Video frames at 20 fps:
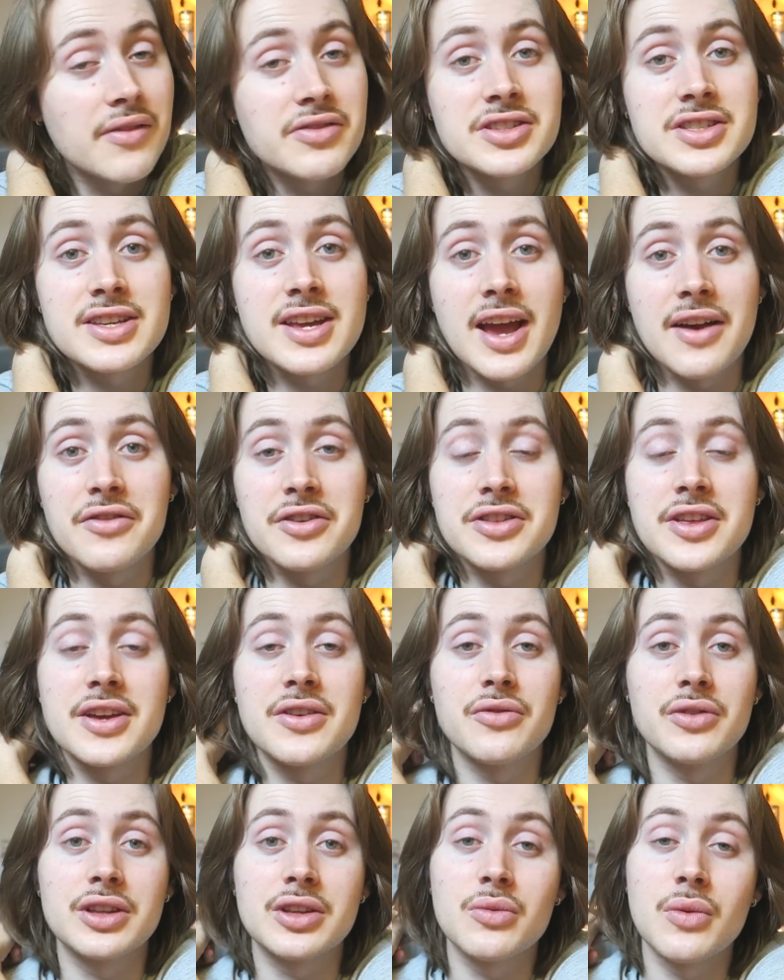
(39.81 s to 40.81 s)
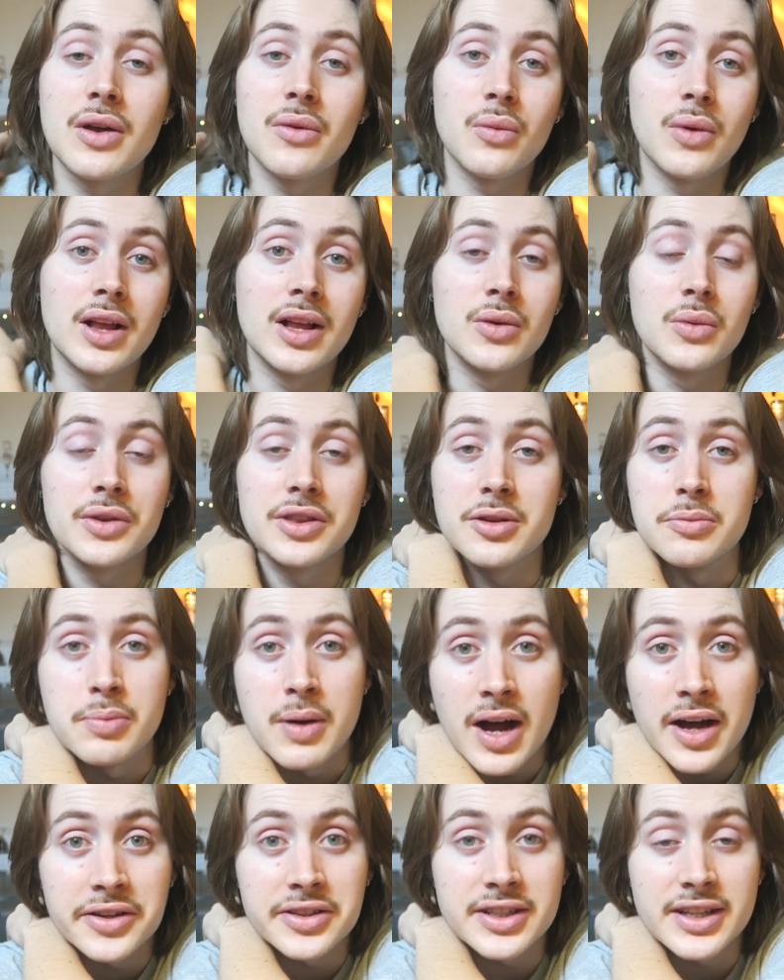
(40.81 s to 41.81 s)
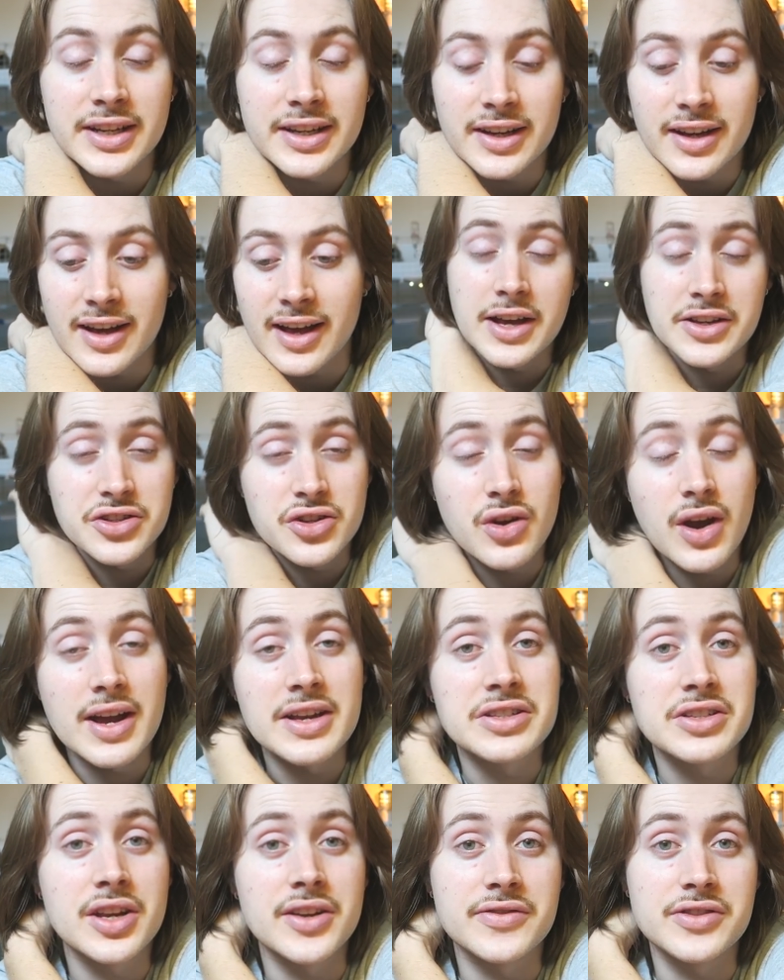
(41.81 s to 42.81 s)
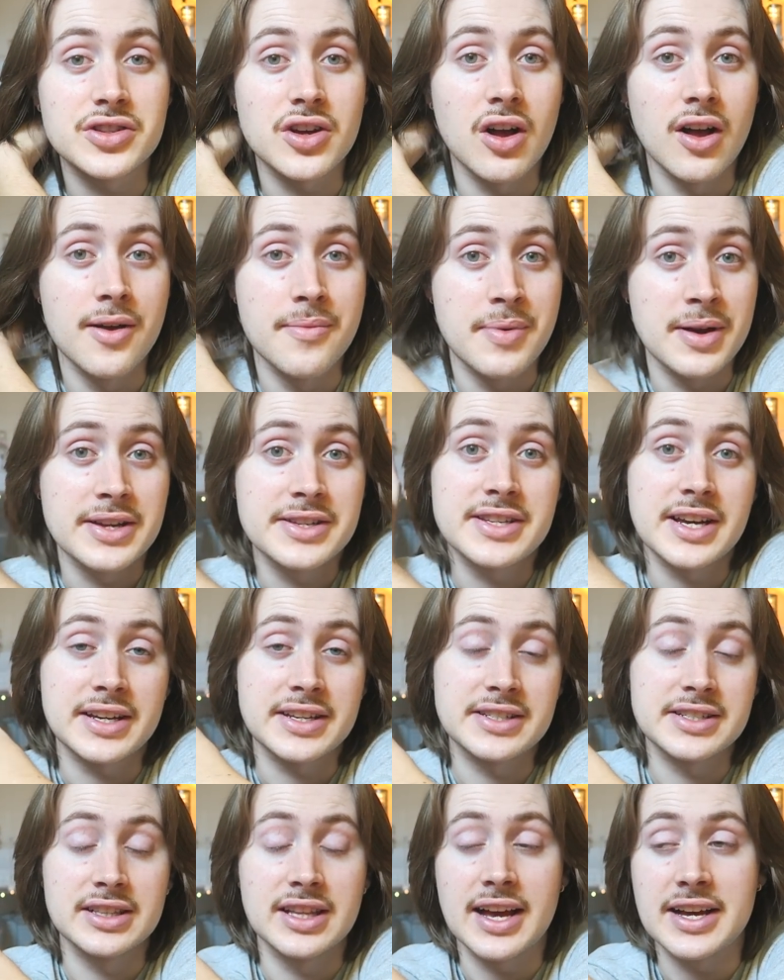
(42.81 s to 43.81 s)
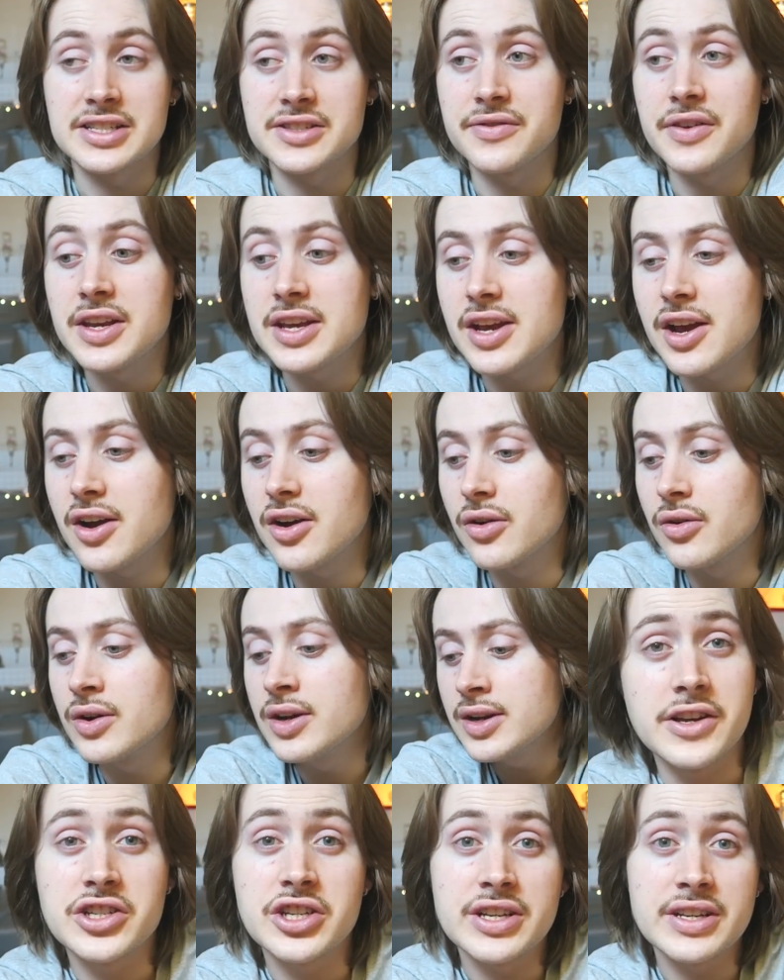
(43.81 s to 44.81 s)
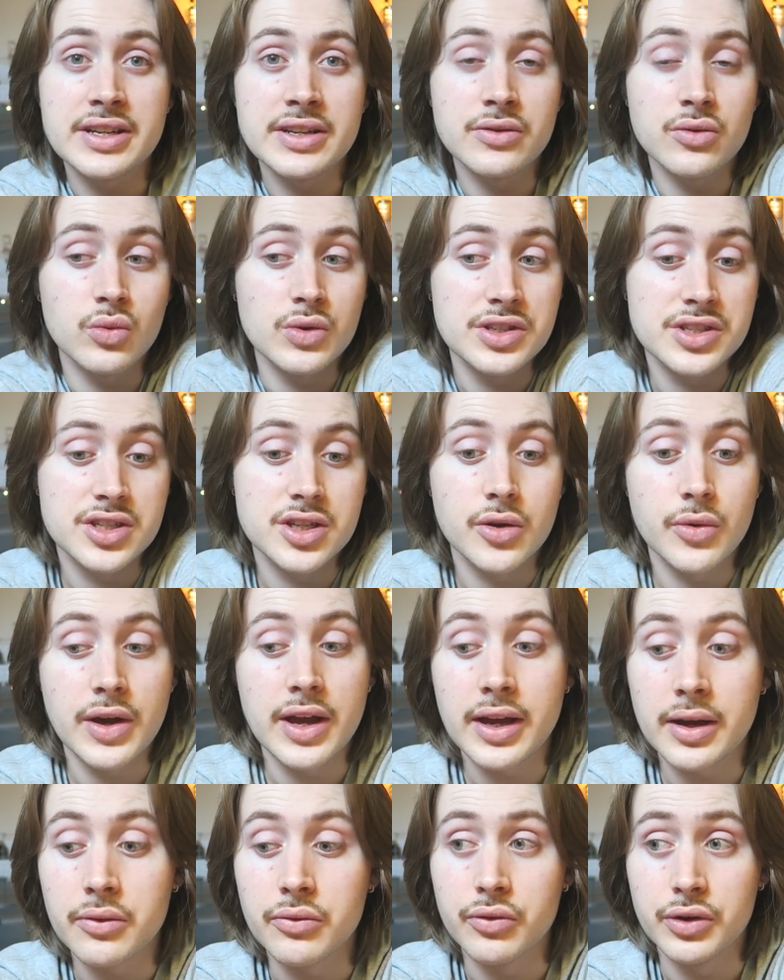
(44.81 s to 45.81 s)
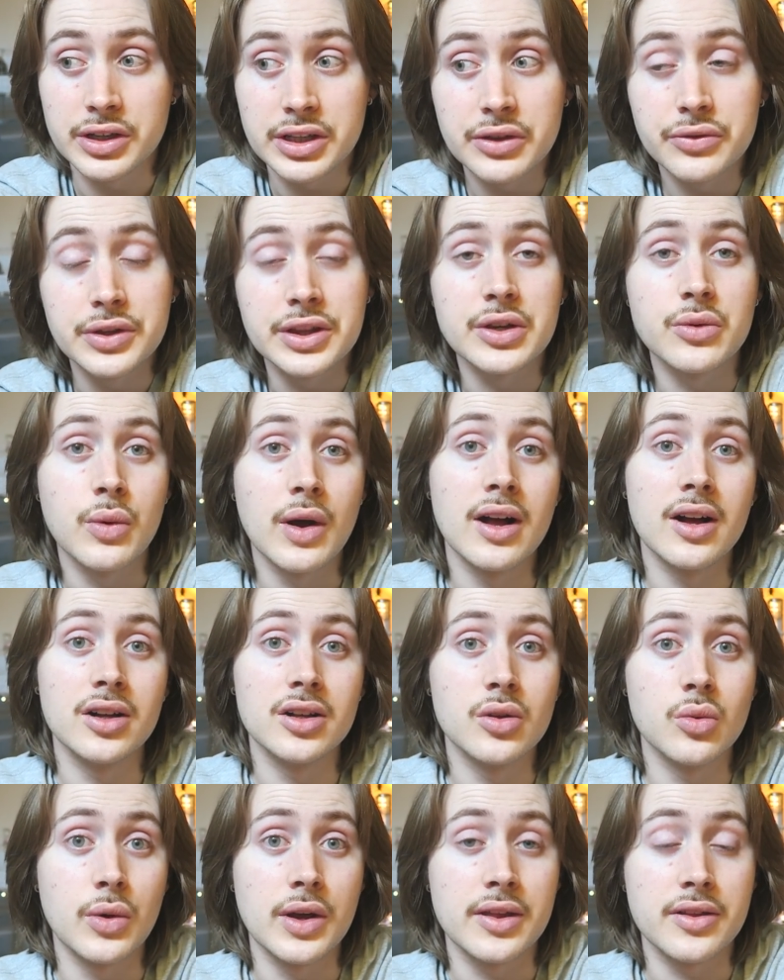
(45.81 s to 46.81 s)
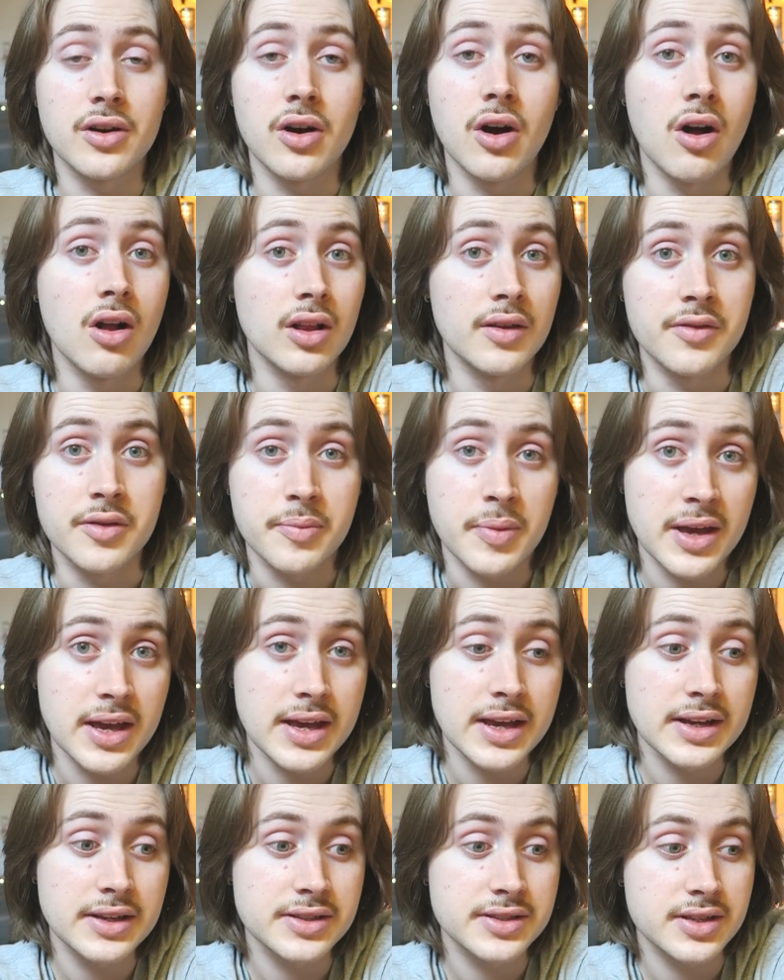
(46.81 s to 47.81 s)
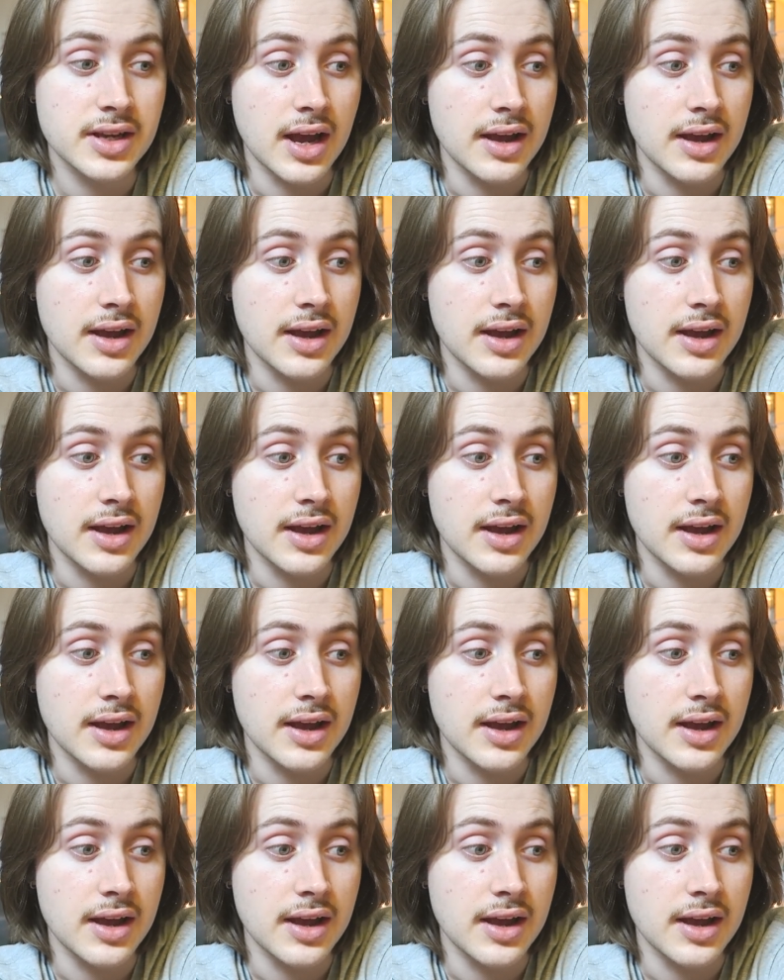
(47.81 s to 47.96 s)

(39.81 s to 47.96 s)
Obviously, everything really went well with the bonding, as you guys could have saw in my second to last video. Vision was doing really, really well with all of the pigs.